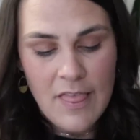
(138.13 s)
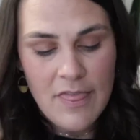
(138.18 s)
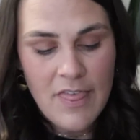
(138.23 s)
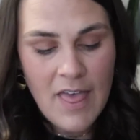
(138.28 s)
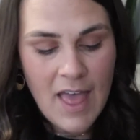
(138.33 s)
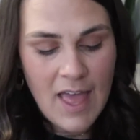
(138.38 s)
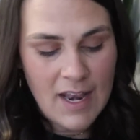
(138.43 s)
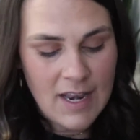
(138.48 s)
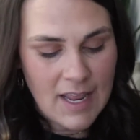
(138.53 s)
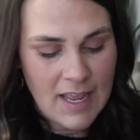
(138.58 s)

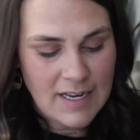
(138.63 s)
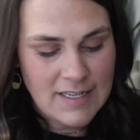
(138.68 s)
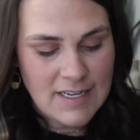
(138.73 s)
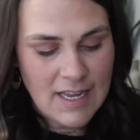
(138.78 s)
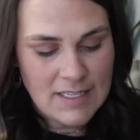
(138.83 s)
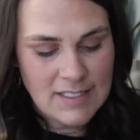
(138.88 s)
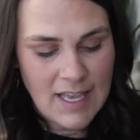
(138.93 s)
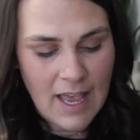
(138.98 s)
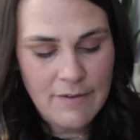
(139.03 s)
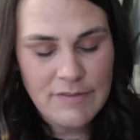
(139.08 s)
then it
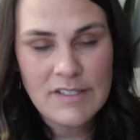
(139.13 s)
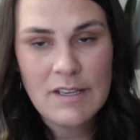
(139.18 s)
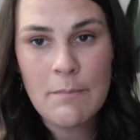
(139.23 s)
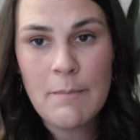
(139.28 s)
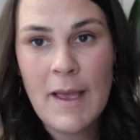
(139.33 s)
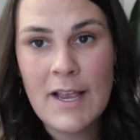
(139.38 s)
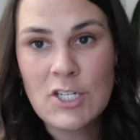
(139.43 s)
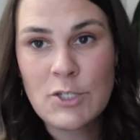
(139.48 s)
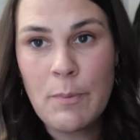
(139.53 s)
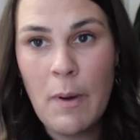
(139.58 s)
does have
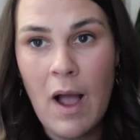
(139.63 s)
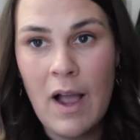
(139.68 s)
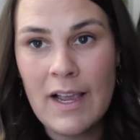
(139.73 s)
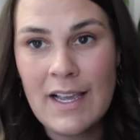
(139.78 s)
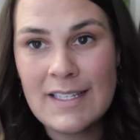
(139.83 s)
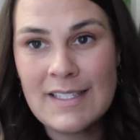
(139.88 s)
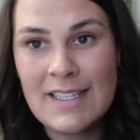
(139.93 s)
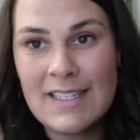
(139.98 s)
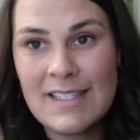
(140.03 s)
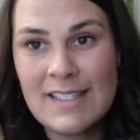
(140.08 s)
some mesh
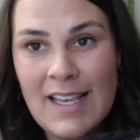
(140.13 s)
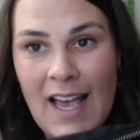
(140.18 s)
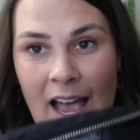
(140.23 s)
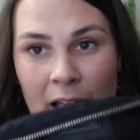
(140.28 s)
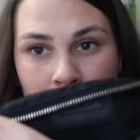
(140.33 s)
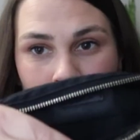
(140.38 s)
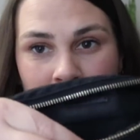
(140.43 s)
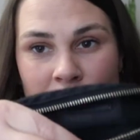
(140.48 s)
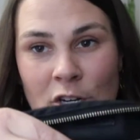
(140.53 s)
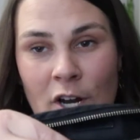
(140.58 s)
pockets
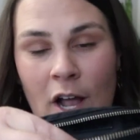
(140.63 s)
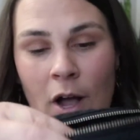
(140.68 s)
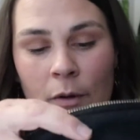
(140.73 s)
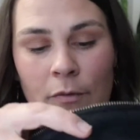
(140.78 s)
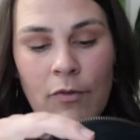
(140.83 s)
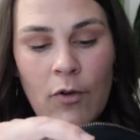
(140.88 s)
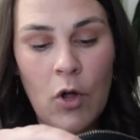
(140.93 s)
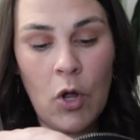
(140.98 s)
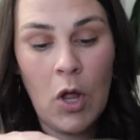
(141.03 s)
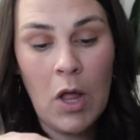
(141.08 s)
inside, which are
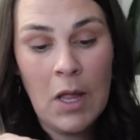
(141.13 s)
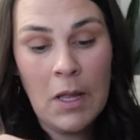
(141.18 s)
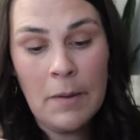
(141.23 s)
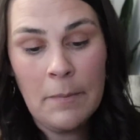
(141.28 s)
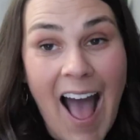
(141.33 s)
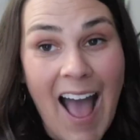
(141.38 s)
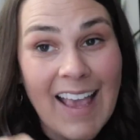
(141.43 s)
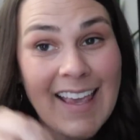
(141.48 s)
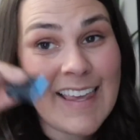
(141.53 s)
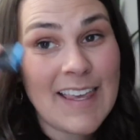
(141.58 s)
helpful.
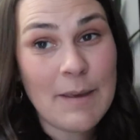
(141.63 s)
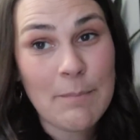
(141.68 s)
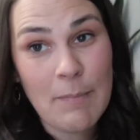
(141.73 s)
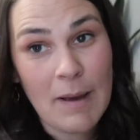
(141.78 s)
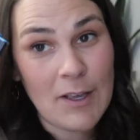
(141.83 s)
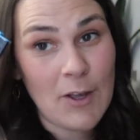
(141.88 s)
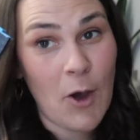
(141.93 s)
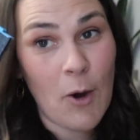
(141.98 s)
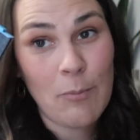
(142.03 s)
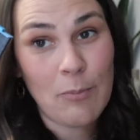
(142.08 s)
I keep
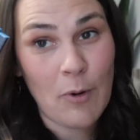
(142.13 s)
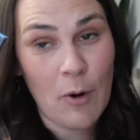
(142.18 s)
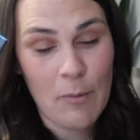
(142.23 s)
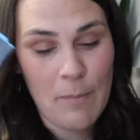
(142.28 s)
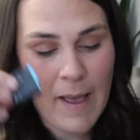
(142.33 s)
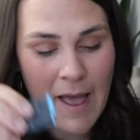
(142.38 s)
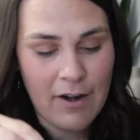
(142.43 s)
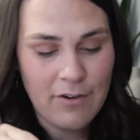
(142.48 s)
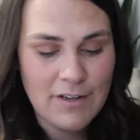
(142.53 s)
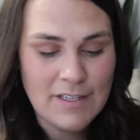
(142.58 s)
my GoPro
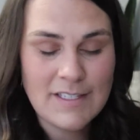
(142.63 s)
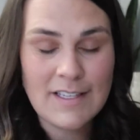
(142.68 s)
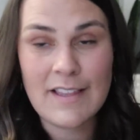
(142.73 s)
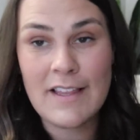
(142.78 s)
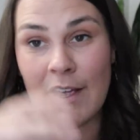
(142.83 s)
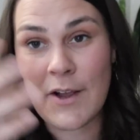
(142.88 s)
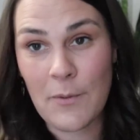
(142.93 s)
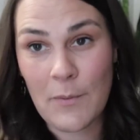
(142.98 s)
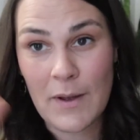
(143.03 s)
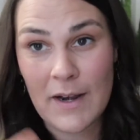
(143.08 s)
batteries
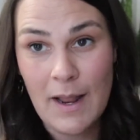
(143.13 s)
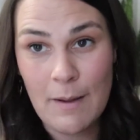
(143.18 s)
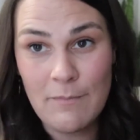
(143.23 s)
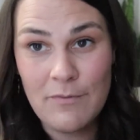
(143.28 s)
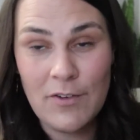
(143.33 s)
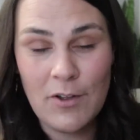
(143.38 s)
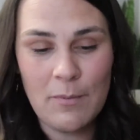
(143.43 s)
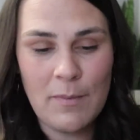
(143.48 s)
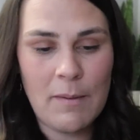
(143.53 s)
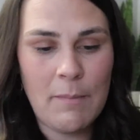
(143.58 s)
in there when
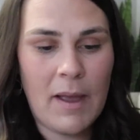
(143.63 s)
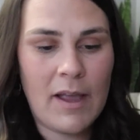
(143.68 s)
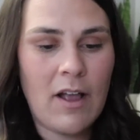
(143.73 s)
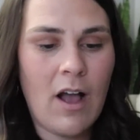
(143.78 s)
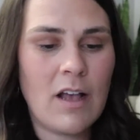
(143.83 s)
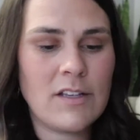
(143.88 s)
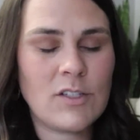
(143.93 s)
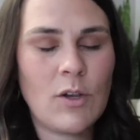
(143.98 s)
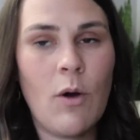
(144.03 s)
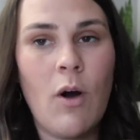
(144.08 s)
I'm filming my
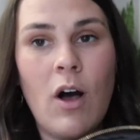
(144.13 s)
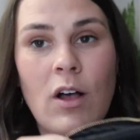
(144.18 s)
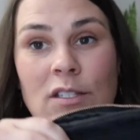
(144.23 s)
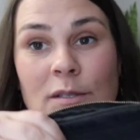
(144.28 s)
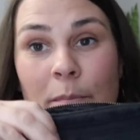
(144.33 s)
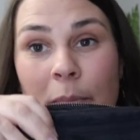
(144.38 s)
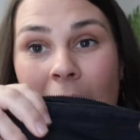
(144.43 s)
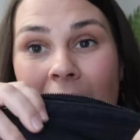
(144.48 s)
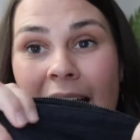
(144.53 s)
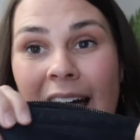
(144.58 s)
Costco
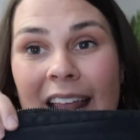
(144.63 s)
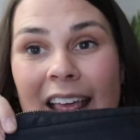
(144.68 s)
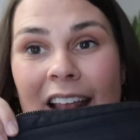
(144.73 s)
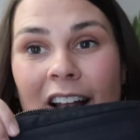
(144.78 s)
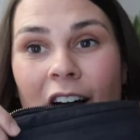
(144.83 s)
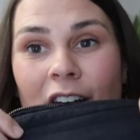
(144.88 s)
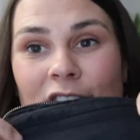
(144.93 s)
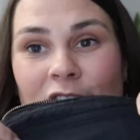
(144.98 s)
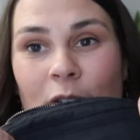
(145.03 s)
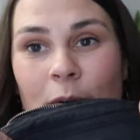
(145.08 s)
hauls, but
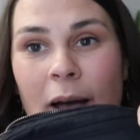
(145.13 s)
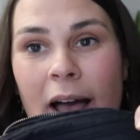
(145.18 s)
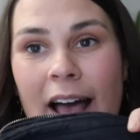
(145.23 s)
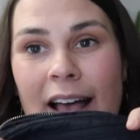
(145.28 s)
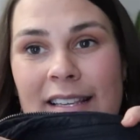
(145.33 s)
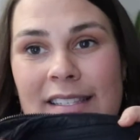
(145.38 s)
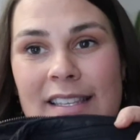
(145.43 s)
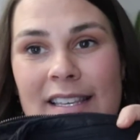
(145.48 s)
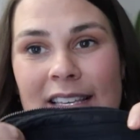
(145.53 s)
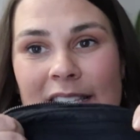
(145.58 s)
it also
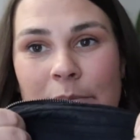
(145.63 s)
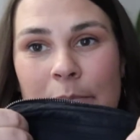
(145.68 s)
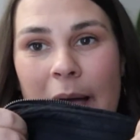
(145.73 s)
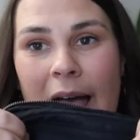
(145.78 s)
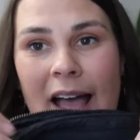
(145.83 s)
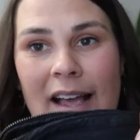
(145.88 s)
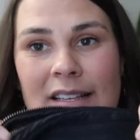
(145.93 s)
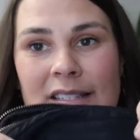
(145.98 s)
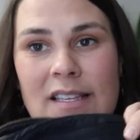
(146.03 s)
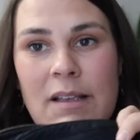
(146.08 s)
has this
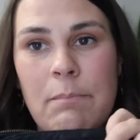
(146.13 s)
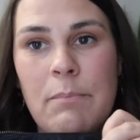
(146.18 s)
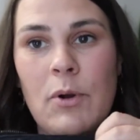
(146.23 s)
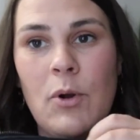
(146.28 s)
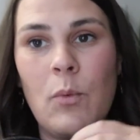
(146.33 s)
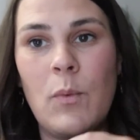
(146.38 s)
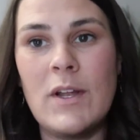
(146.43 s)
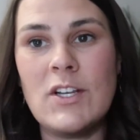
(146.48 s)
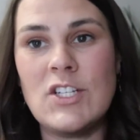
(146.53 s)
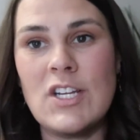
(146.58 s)
back
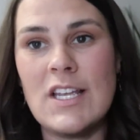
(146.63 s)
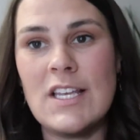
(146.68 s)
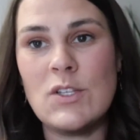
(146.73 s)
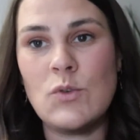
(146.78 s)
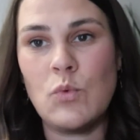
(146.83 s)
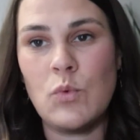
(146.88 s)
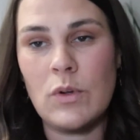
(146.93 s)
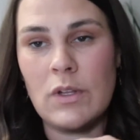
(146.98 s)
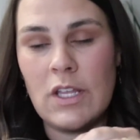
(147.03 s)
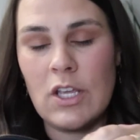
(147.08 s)
zipper, which
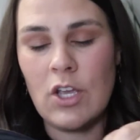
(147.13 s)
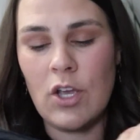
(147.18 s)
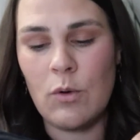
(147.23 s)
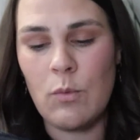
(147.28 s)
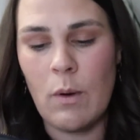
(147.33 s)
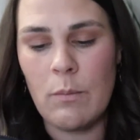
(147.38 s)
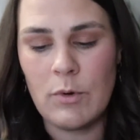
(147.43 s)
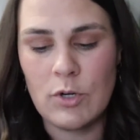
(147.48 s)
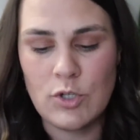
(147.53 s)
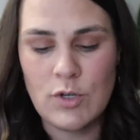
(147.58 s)
is really
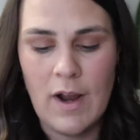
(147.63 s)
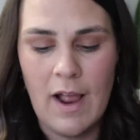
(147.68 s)
good when we're